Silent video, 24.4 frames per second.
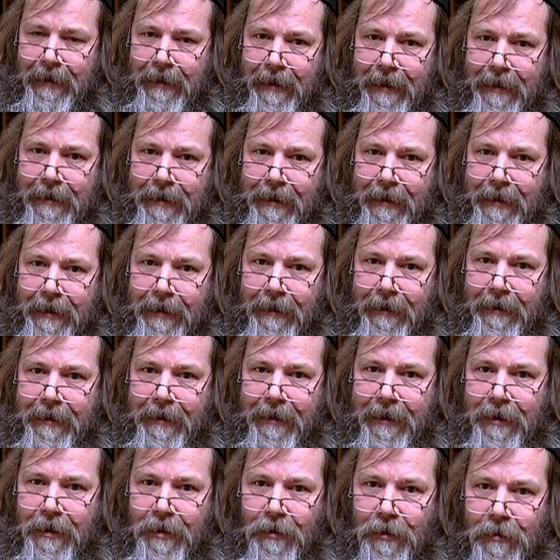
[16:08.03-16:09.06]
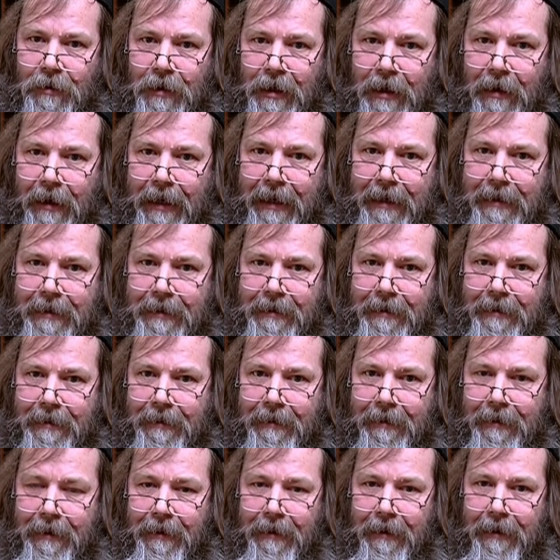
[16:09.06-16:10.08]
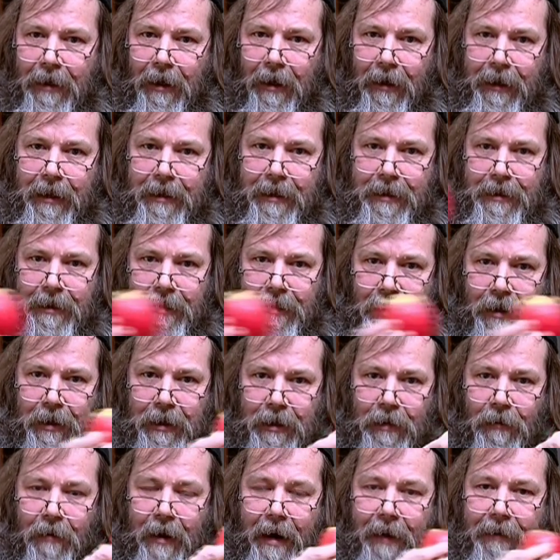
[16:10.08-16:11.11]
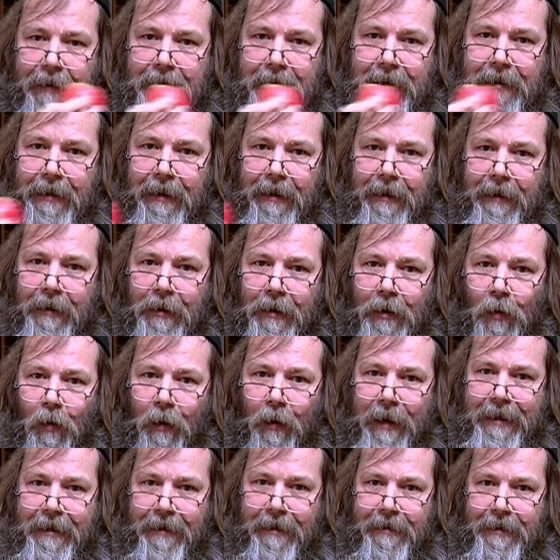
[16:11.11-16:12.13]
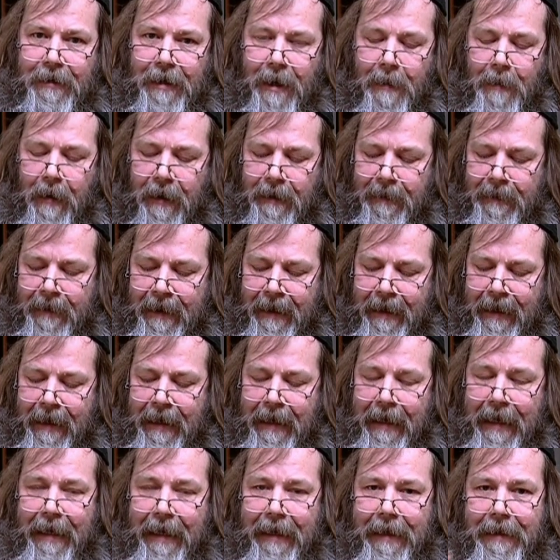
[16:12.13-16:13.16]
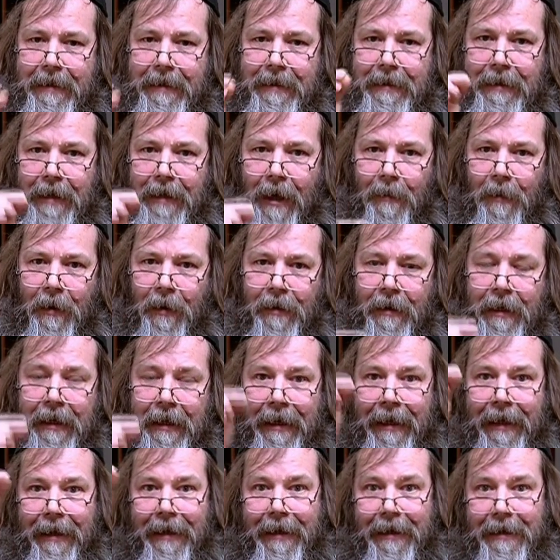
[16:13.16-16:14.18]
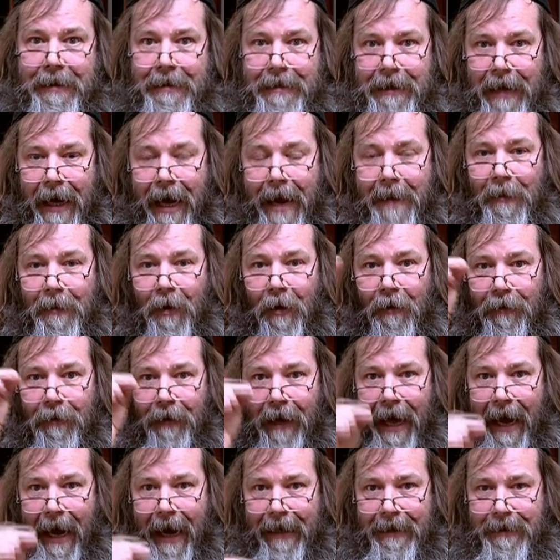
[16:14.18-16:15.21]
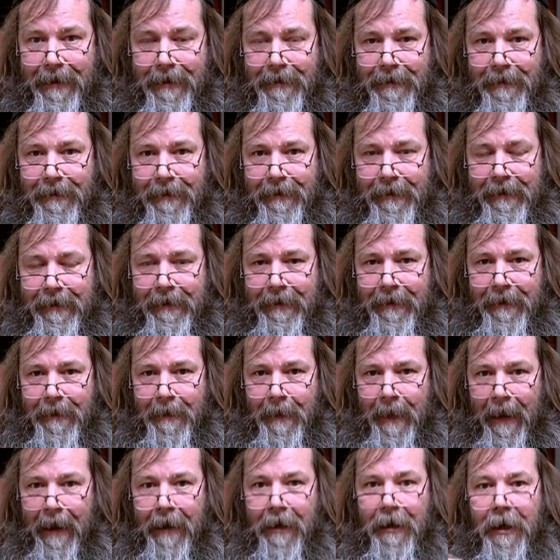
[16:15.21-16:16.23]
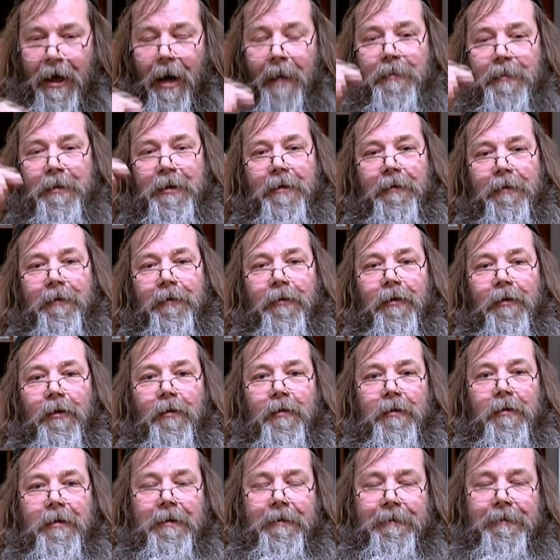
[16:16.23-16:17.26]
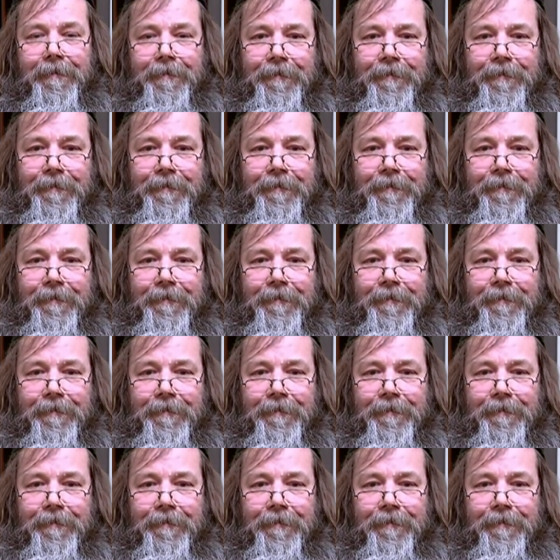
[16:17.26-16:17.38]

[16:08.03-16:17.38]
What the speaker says: is the tilting 2 degrees on its circuit around the sun, winter, summer. In the summer, the time of light, comes the fruit.